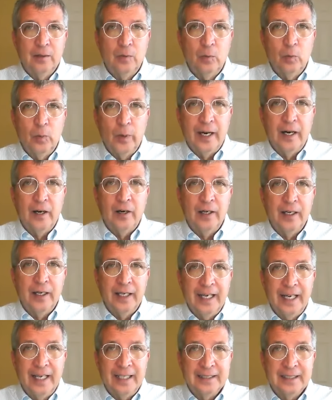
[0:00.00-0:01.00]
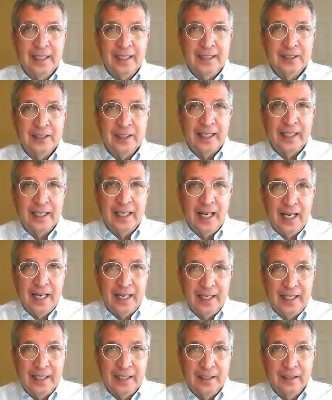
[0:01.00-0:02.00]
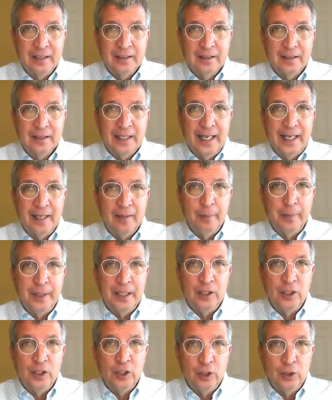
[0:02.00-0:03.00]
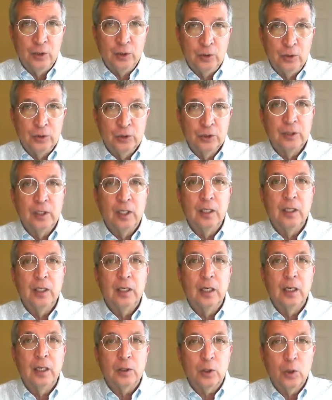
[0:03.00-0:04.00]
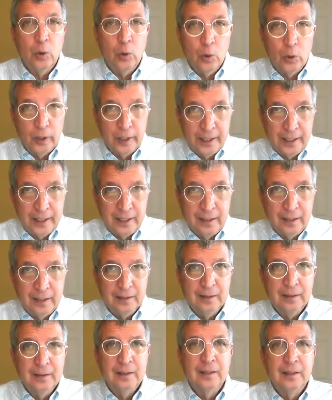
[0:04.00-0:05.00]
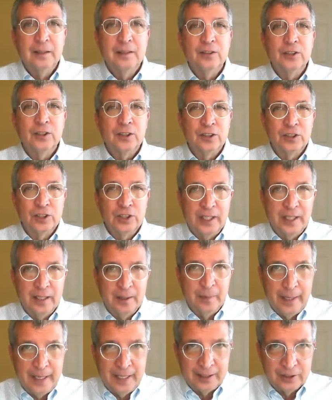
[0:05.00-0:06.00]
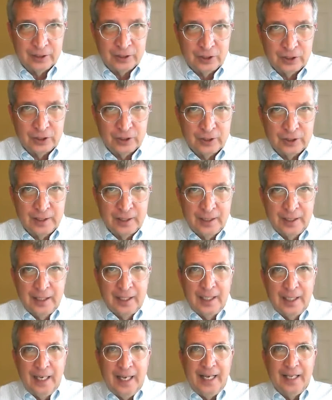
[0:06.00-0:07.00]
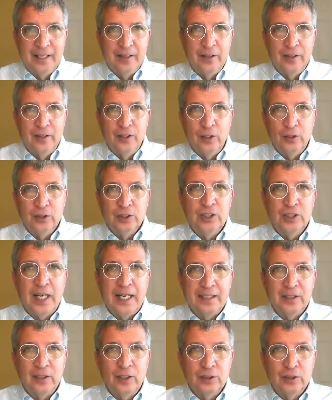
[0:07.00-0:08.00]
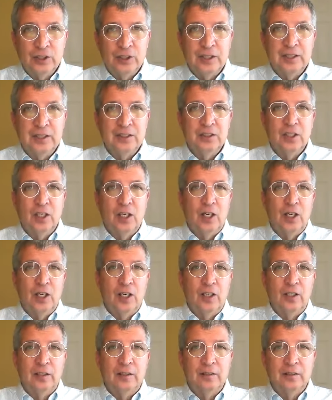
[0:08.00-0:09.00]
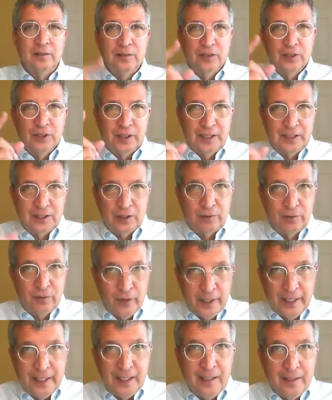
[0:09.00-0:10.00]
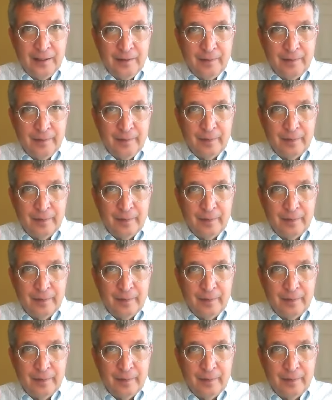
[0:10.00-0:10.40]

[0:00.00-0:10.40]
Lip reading: where an antipsychotic can be used according to CMS. And those diagnoses are schizophrenia,